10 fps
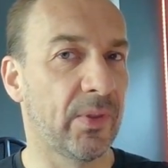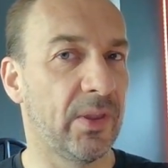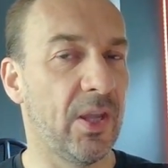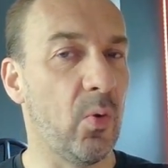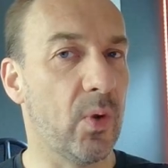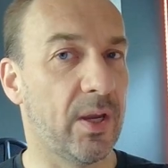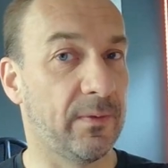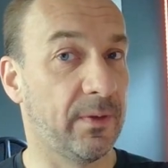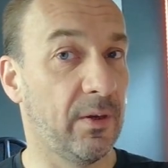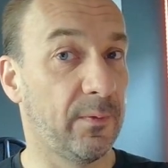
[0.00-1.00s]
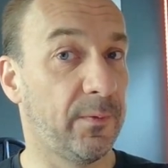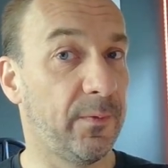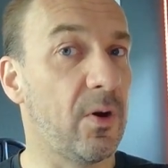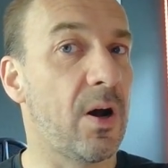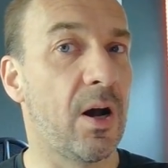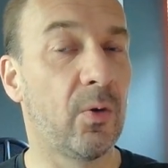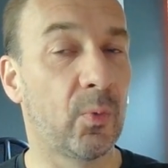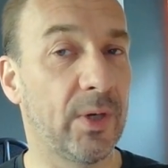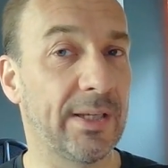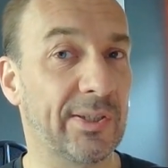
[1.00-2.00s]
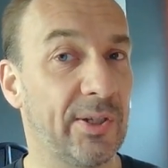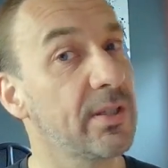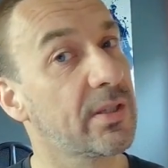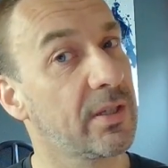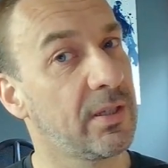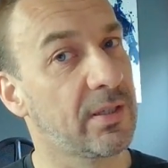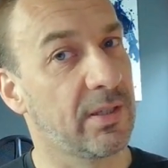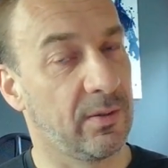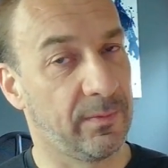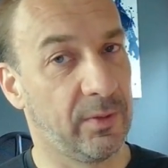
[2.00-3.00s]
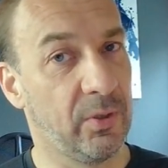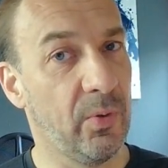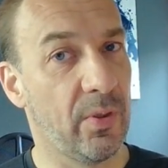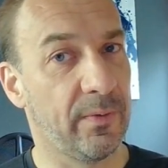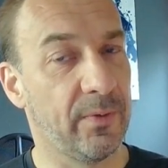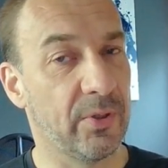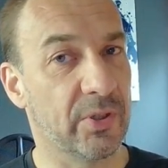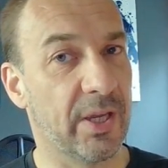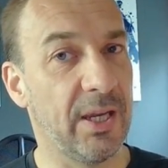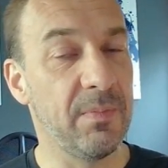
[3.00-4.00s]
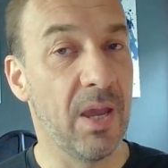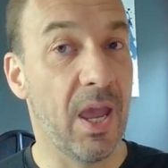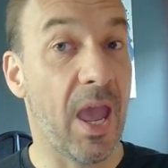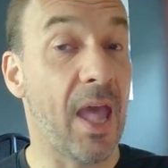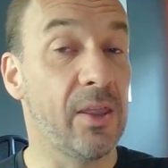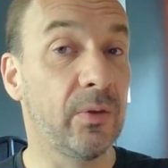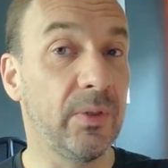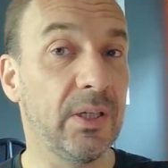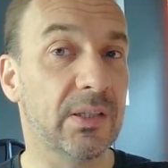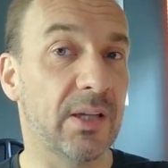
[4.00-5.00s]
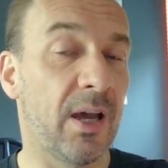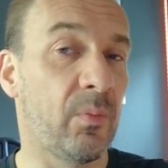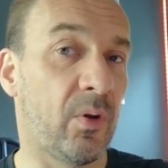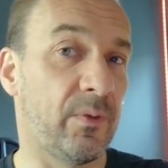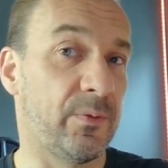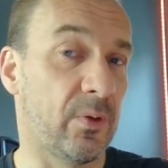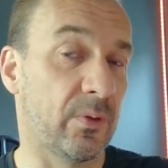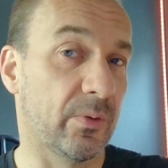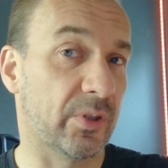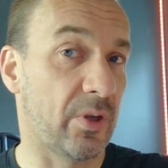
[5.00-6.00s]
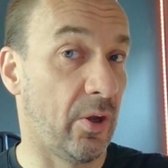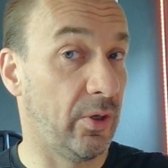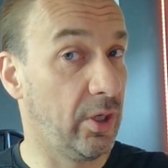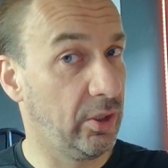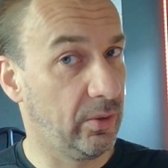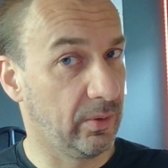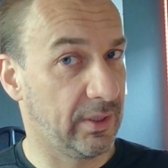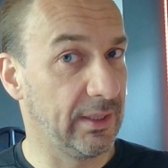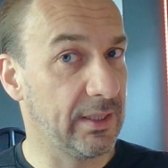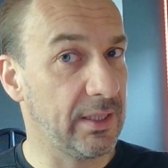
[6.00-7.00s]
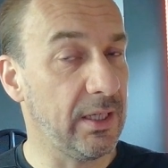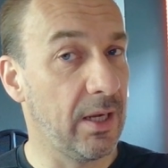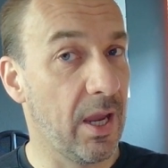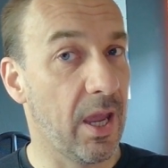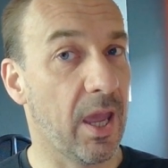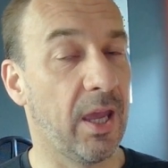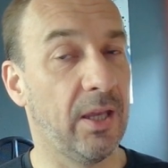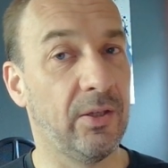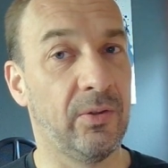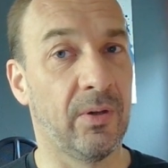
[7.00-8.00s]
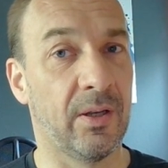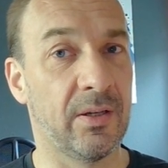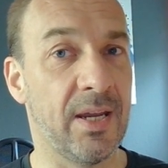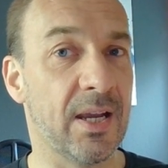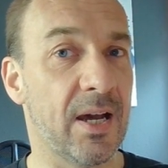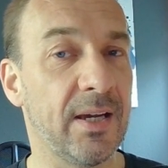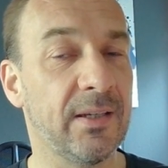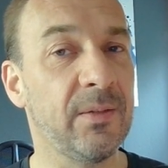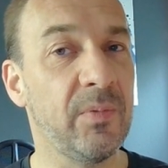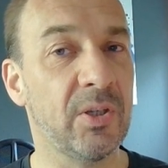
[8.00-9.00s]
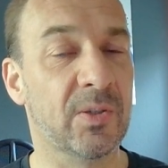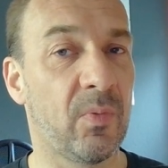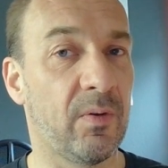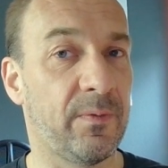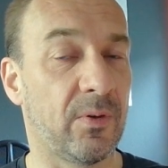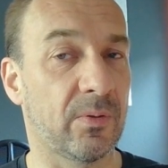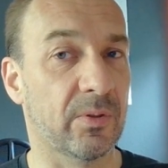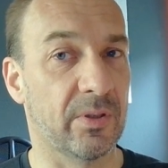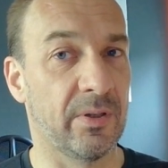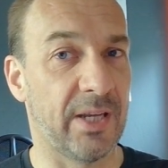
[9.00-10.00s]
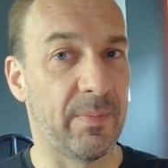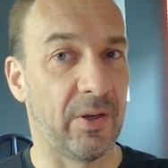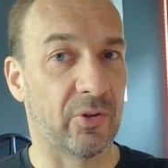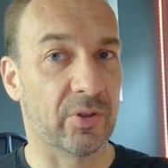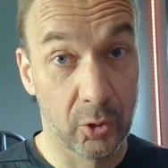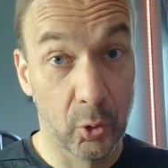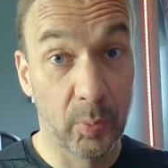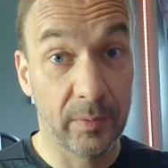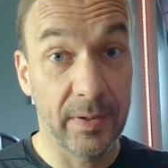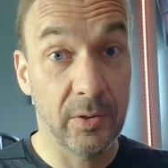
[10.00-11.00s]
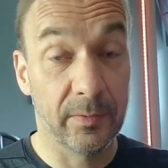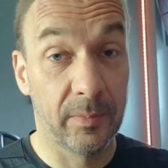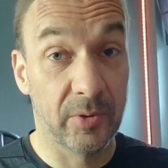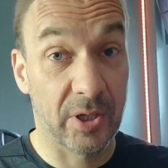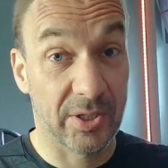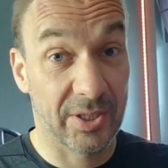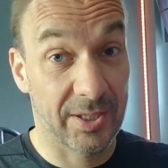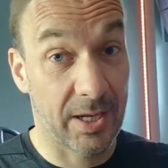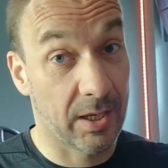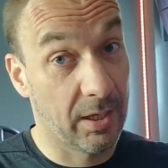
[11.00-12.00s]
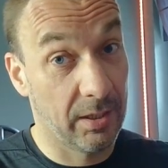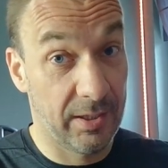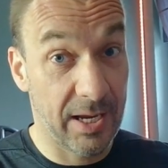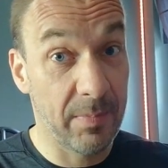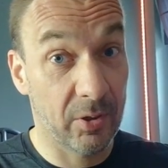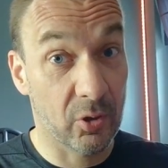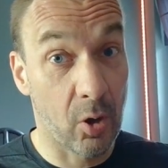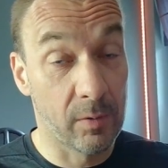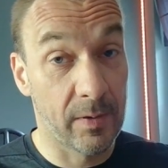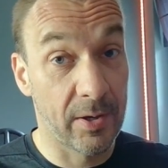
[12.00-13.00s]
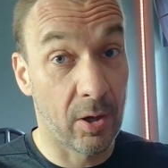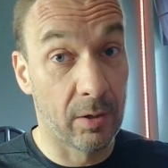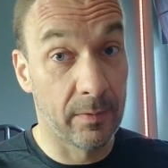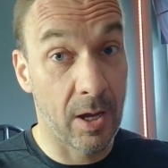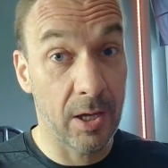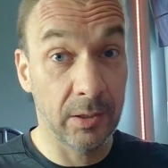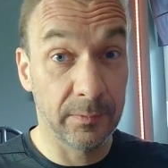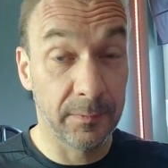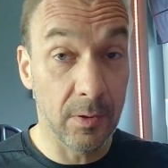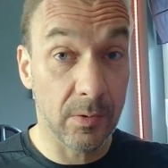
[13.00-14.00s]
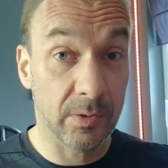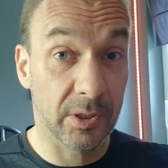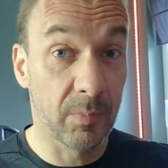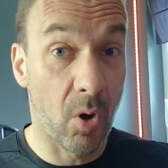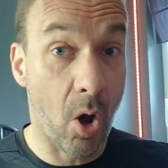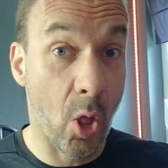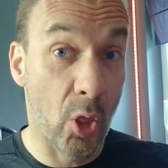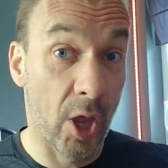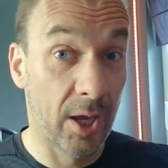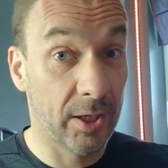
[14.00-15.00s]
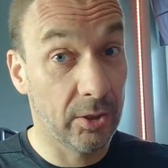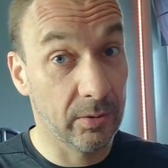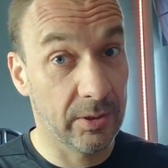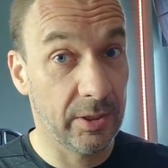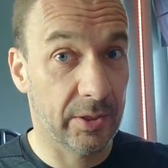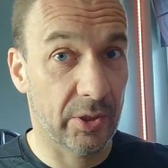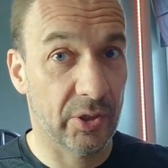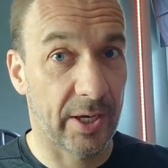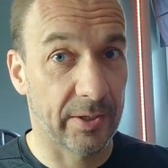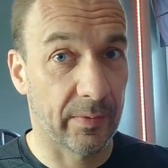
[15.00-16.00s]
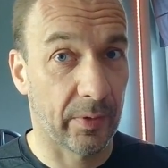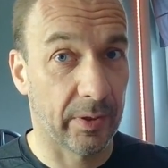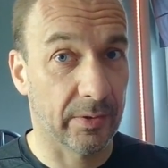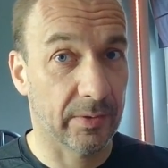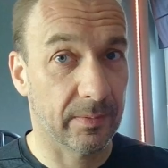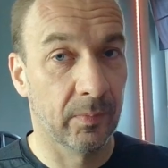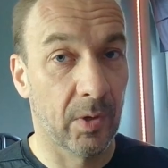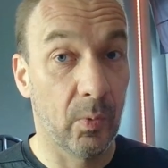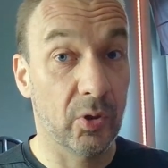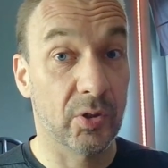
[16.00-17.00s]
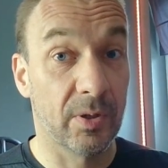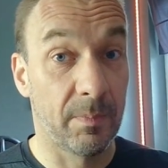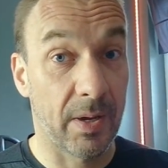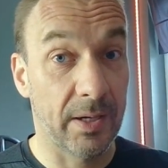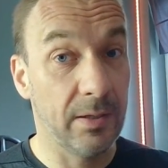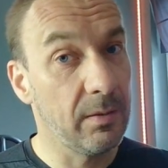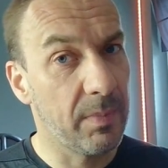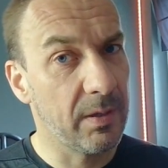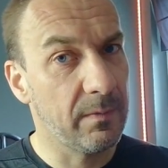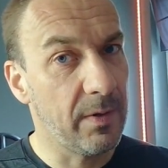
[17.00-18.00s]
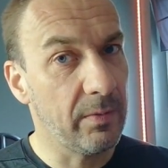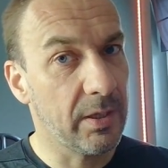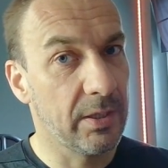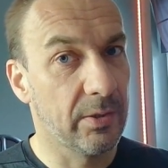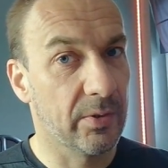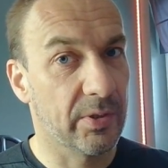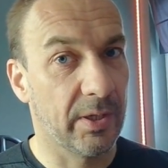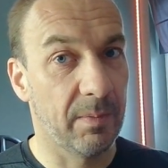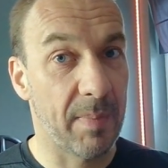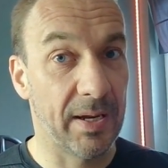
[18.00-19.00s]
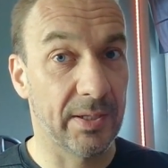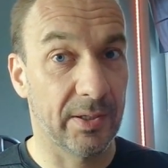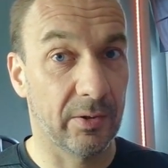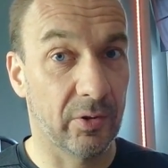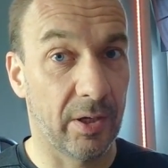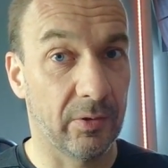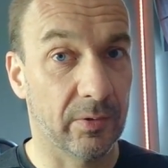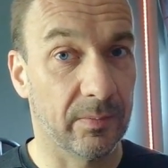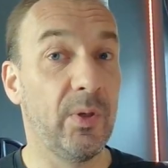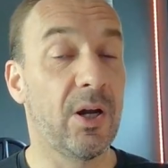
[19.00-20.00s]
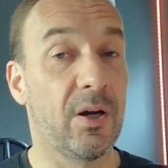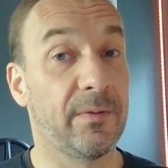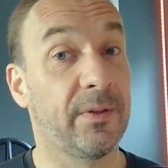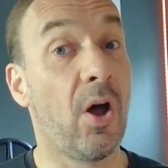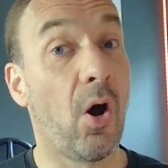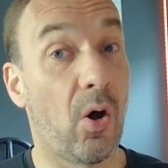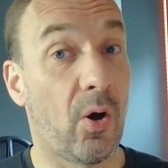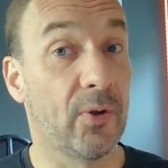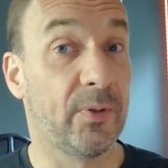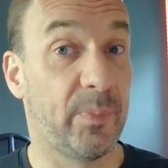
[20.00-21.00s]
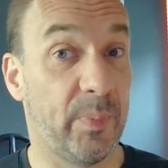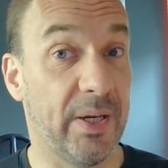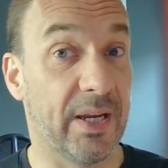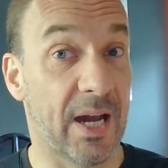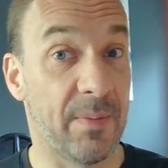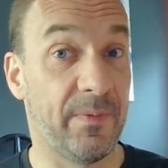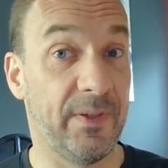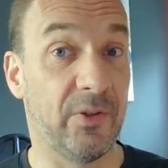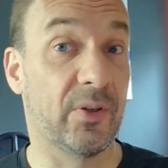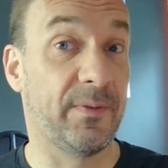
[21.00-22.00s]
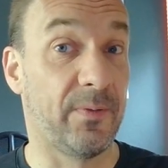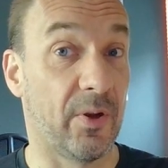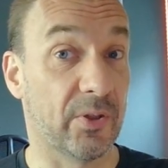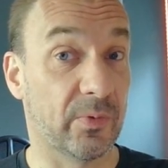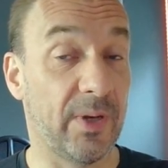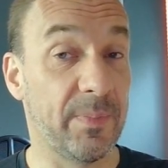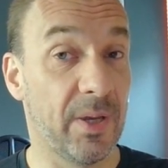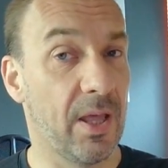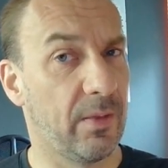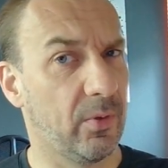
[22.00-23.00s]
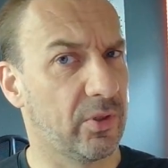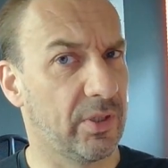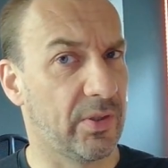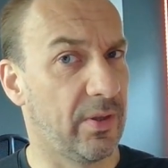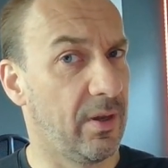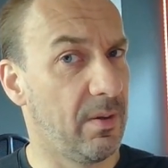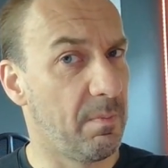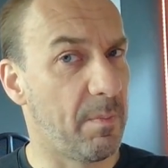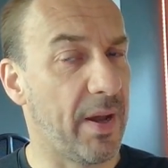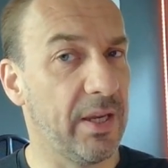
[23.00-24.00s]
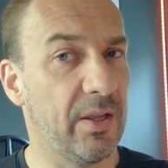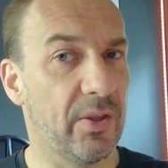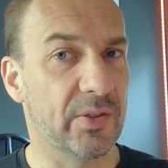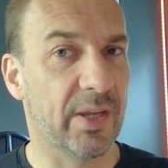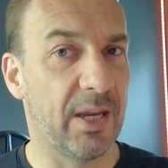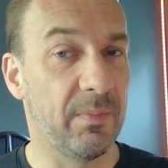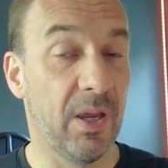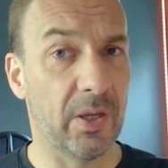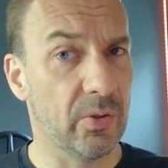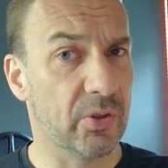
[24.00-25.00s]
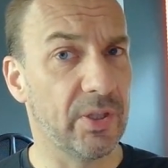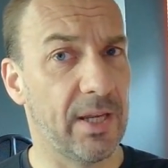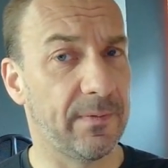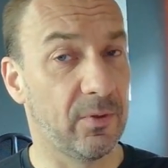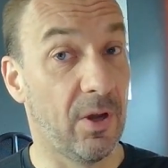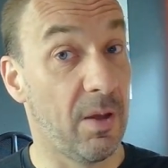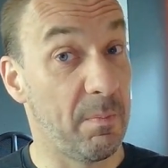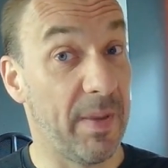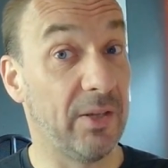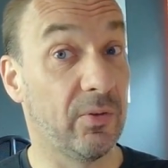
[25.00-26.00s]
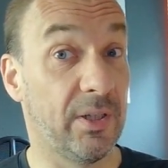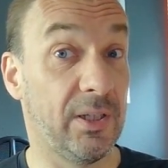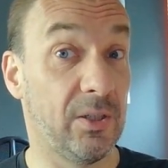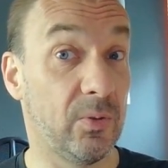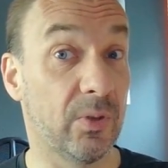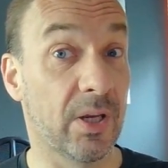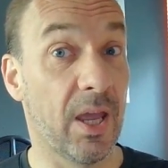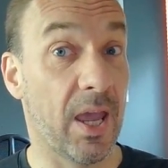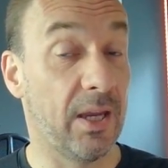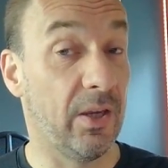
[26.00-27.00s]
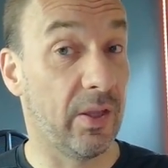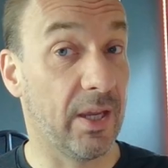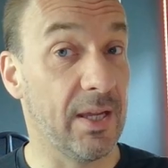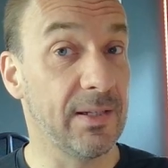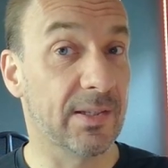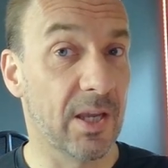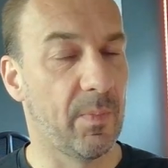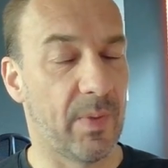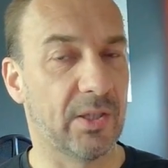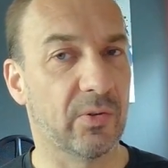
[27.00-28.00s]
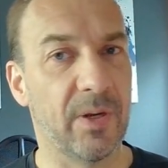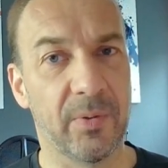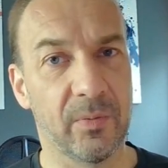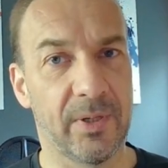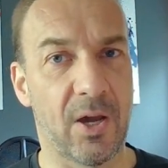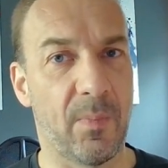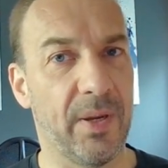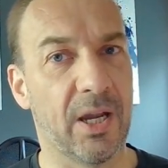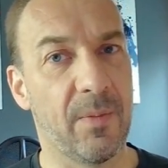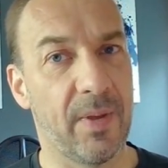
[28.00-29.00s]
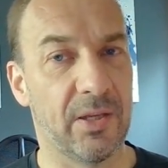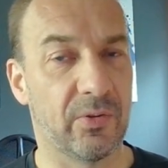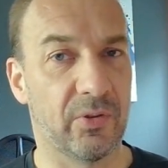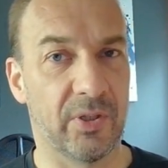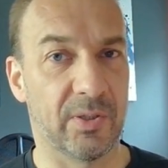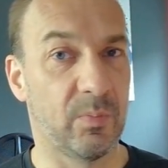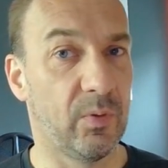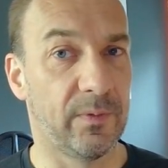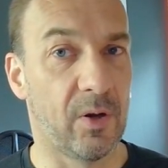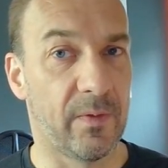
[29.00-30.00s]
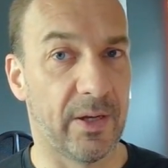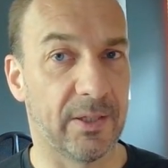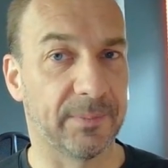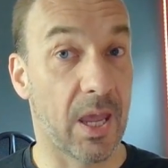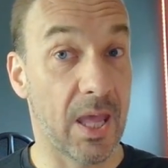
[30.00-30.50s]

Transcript: Now we have 4 ring slots instead of 2 in the first game, and the rings are more focused on utility and your neck item is more focused on damage, to prevent you from just stacking damage over and over and focusing more on the utility side of things, which is a minor but very interesting balancing change. We now have an auto pick-up feature for scrap, which is the money in this game. You still have to manually loot anything else, but scrap you will now pick up as you just move over it.